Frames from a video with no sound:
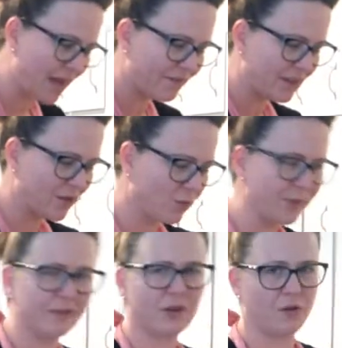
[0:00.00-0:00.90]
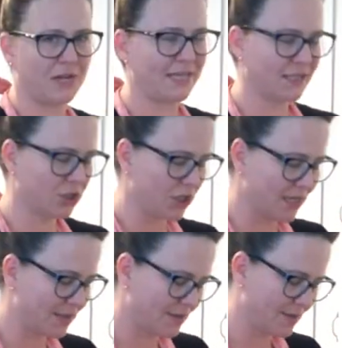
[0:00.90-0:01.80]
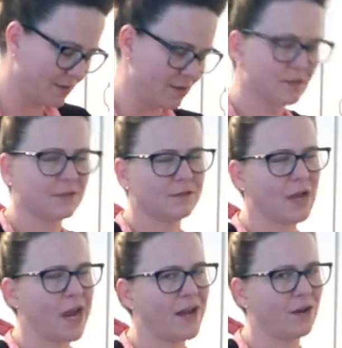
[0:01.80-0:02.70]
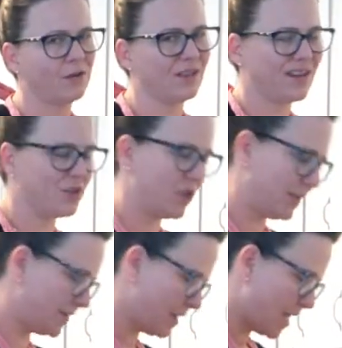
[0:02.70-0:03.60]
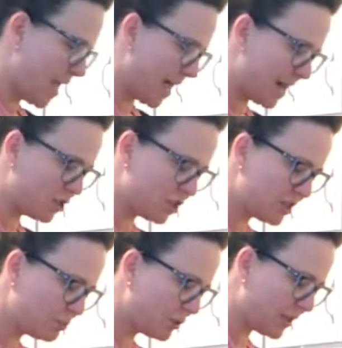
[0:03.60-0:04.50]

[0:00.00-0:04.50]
have a little bit of cotija cheese. I know, a lot of cheese. And I just put